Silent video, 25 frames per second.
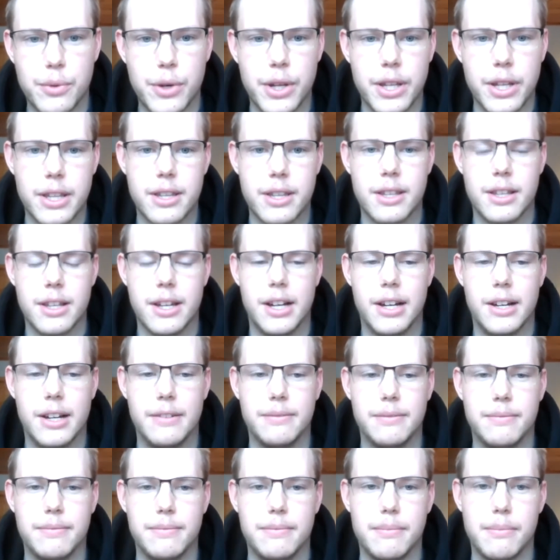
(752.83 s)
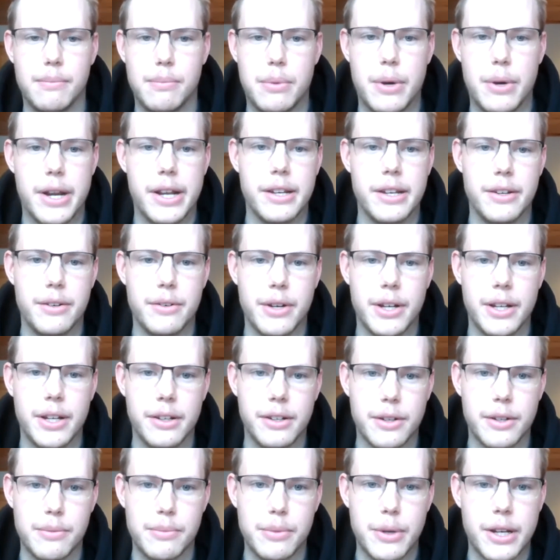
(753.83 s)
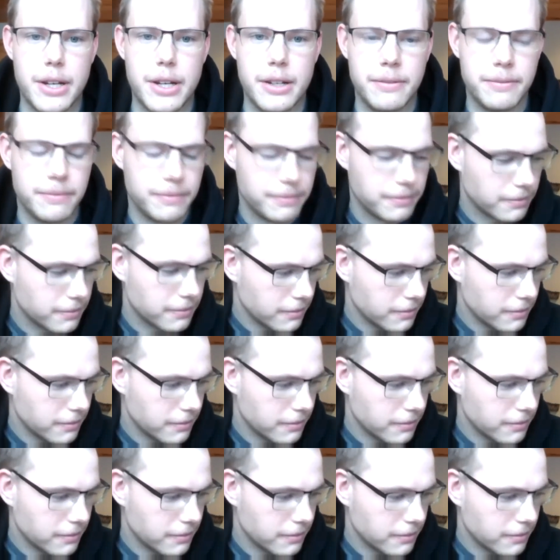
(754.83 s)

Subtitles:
with Brandon, right? Or Brendan.